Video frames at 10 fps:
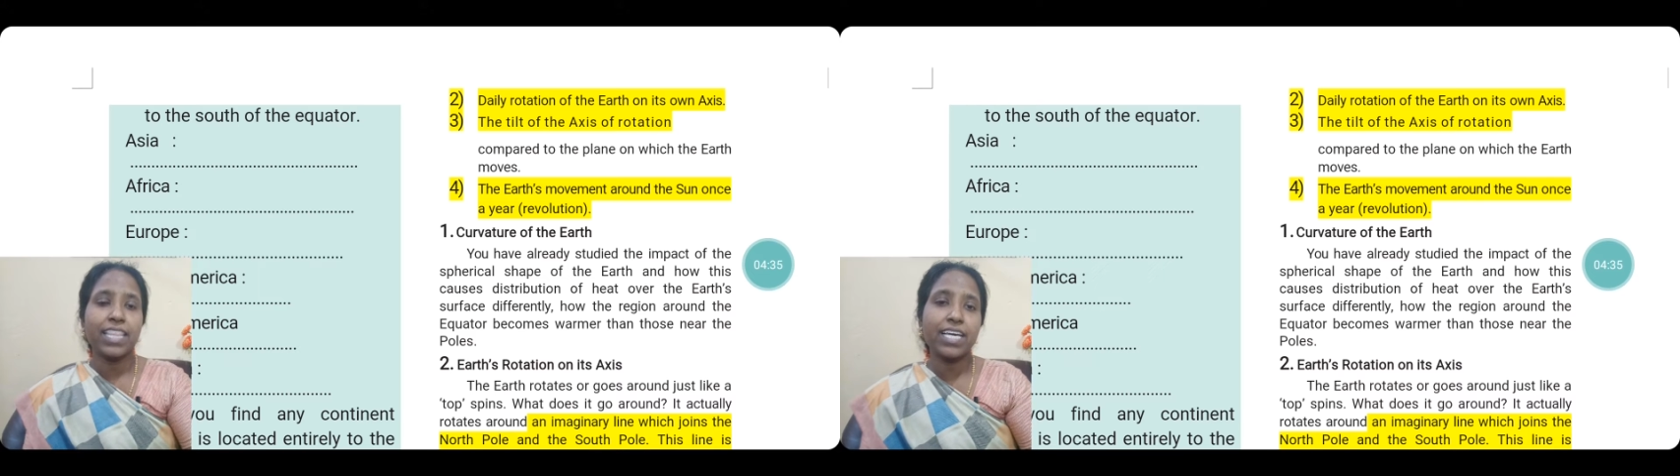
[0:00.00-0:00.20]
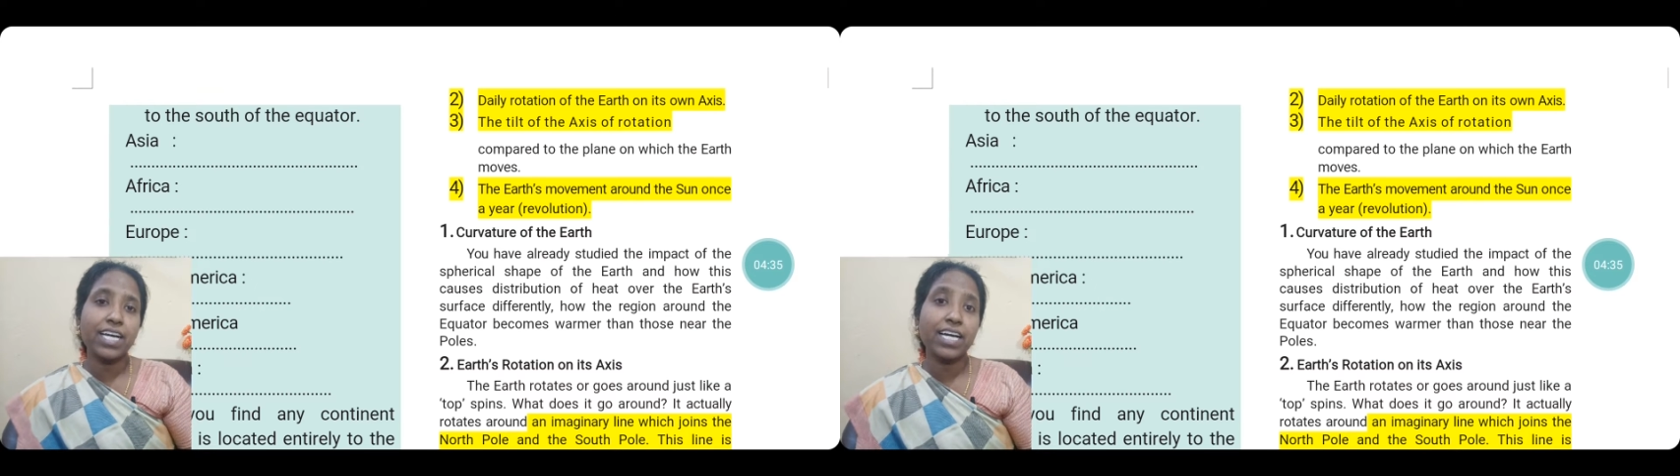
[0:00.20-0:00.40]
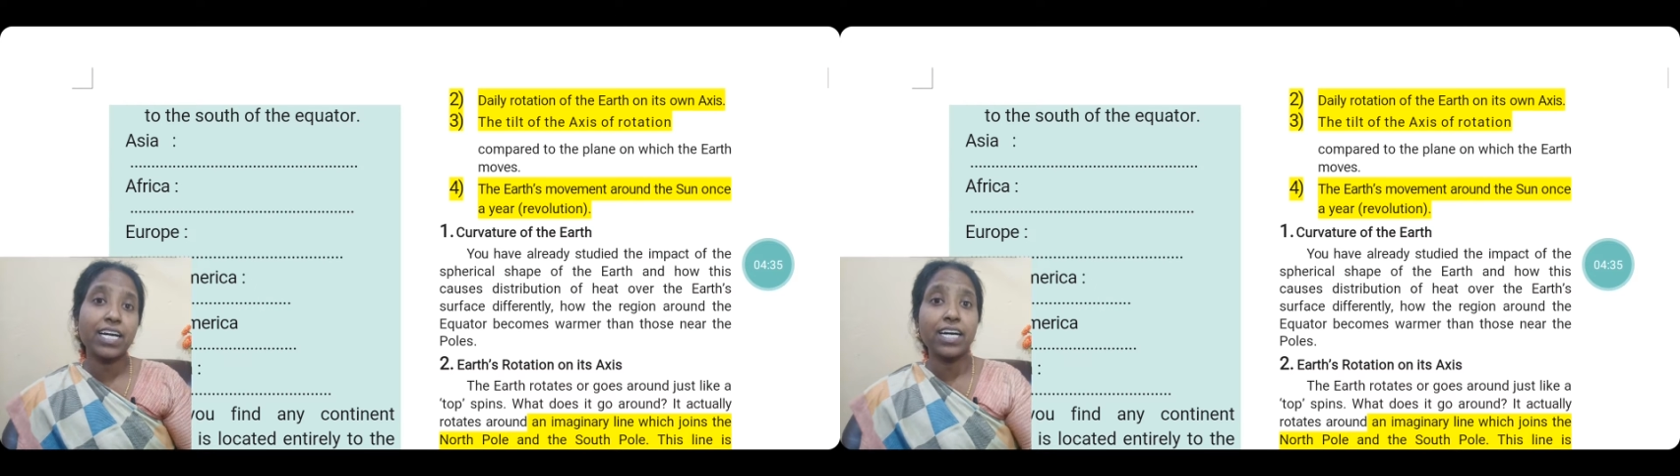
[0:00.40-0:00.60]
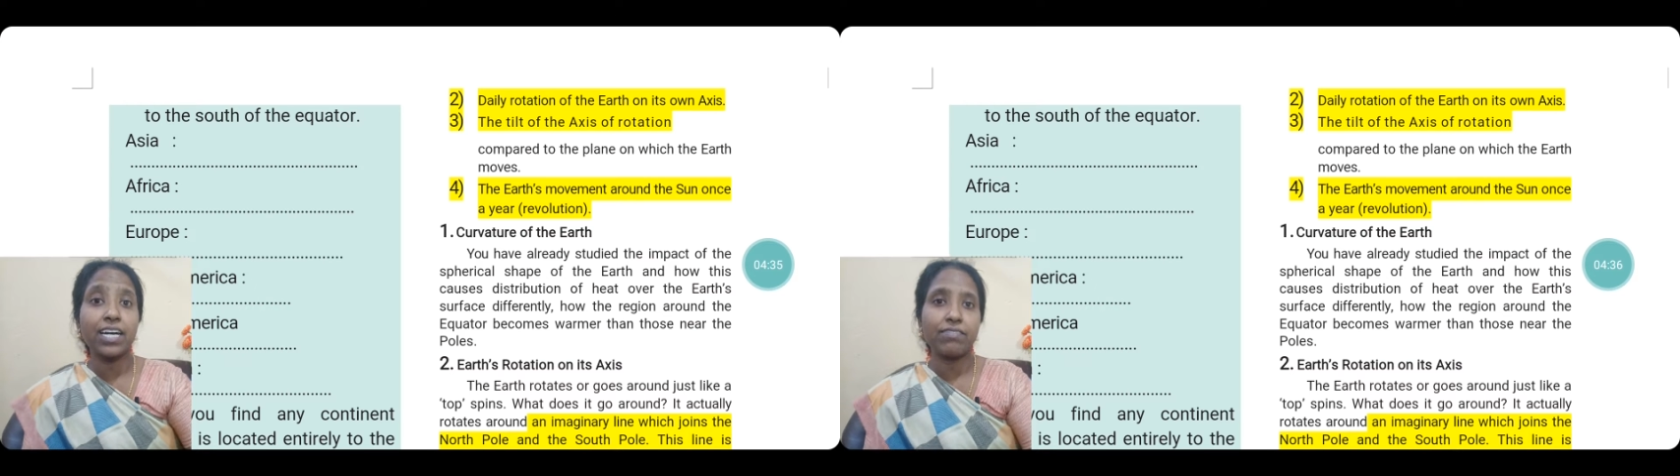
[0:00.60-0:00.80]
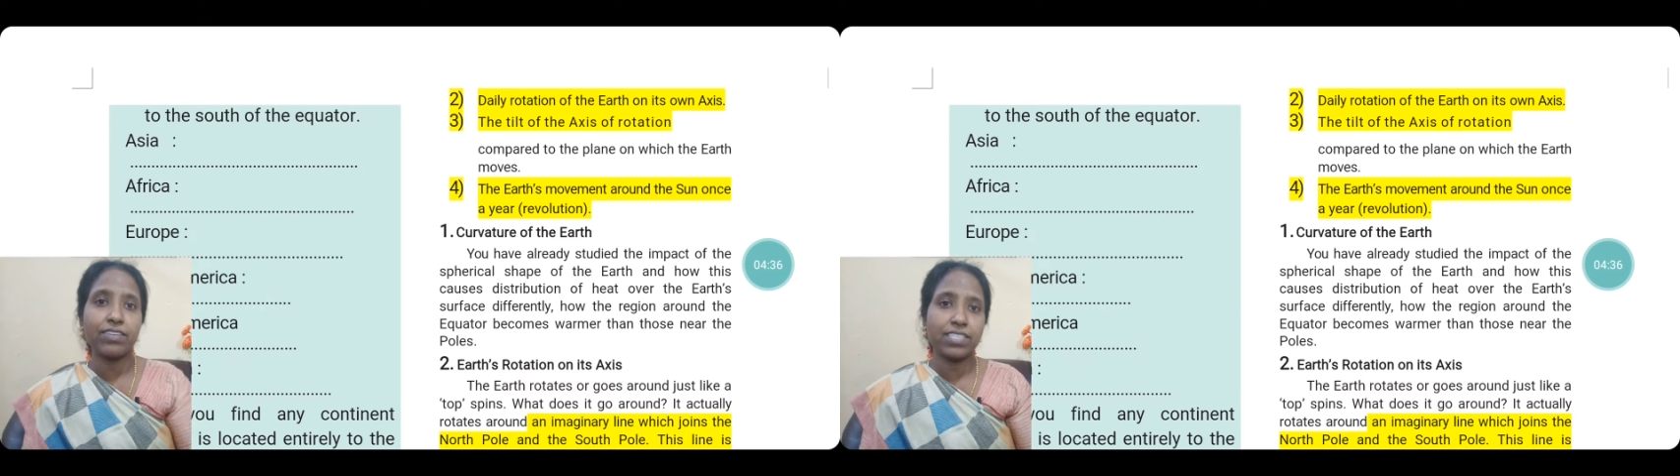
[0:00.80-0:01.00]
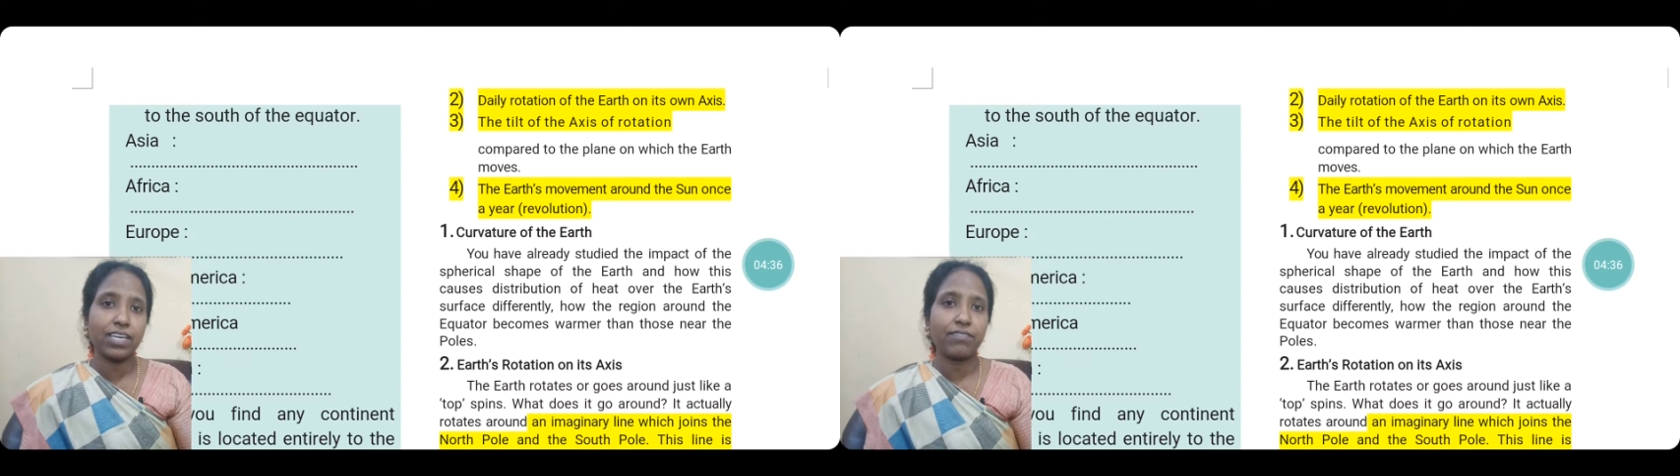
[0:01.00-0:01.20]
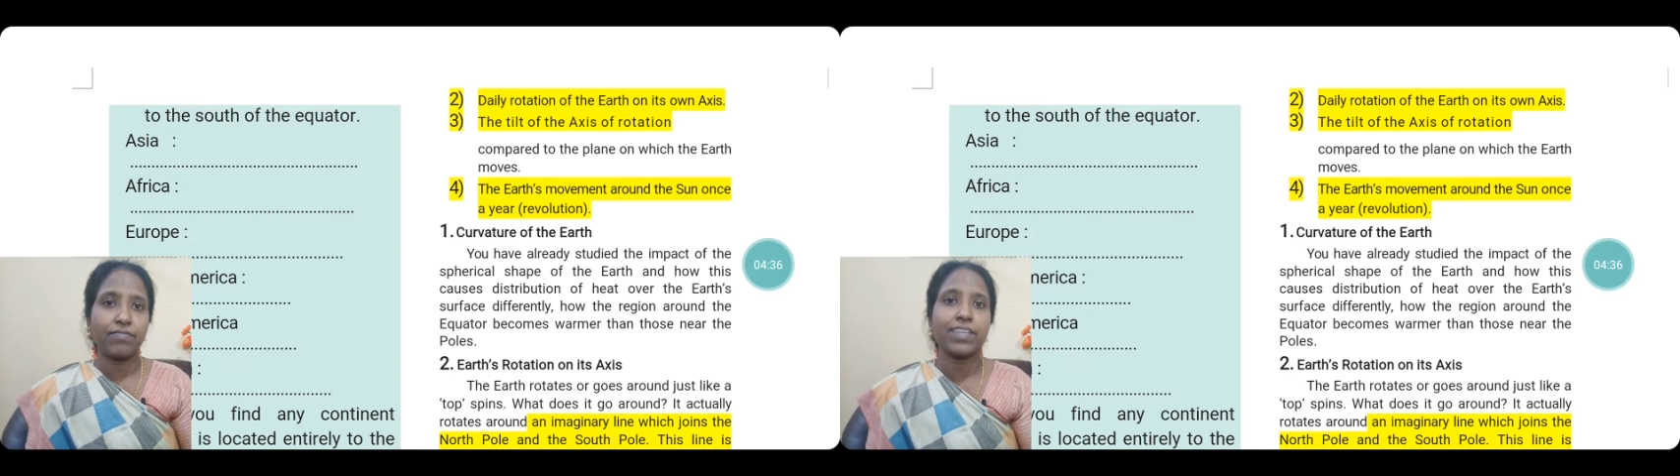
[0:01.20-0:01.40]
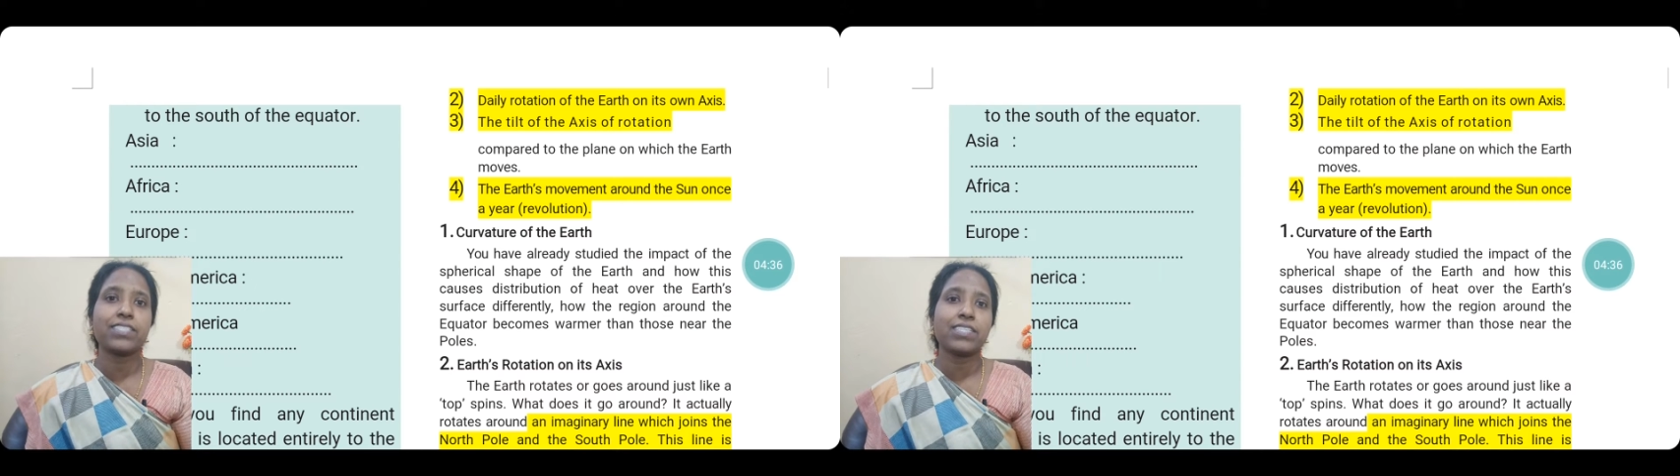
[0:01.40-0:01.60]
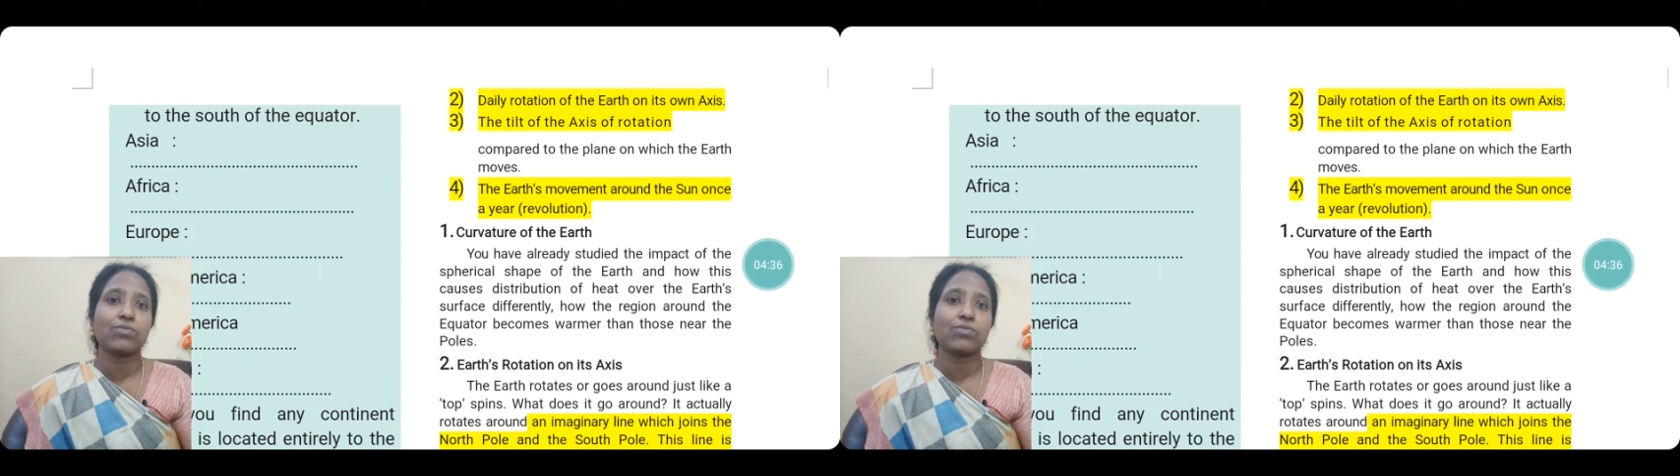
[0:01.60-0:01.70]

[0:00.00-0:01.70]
The curved surface